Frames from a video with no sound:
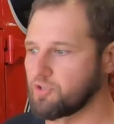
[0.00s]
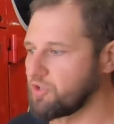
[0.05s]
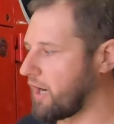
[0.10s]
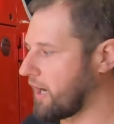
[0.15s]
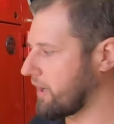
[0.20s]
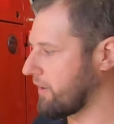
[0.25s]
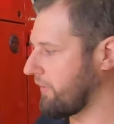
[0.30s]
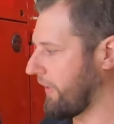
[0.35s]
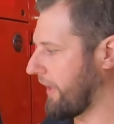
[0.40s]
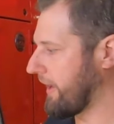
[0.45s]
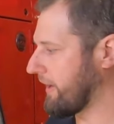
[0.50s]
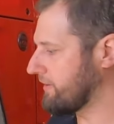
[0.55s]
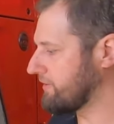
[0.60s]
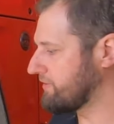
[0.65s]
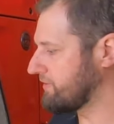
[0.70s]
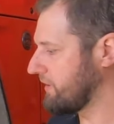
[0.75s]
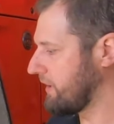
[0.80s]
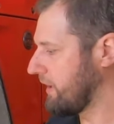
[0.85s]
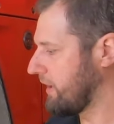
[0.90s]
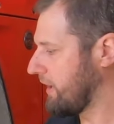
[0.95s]
shock
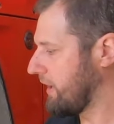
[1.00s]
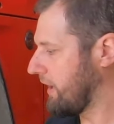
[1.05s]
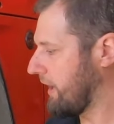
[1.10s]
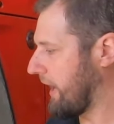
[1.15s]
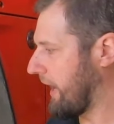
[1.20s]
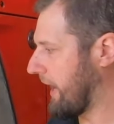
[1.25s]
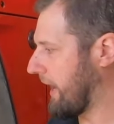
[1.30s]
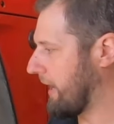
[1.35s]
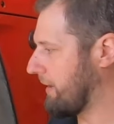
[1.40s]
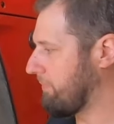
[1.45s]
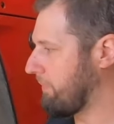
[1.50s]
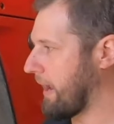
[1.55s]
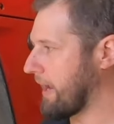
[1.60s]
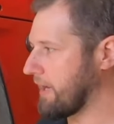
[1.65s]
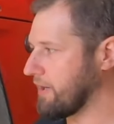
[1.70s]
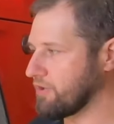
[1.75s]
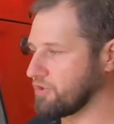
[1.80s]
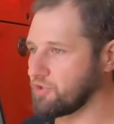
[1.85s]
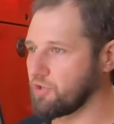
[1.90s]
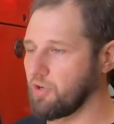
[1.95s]
lengths and
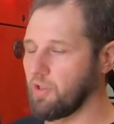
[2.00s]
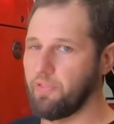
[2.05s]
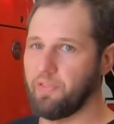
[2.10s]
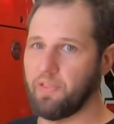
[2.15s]
making sure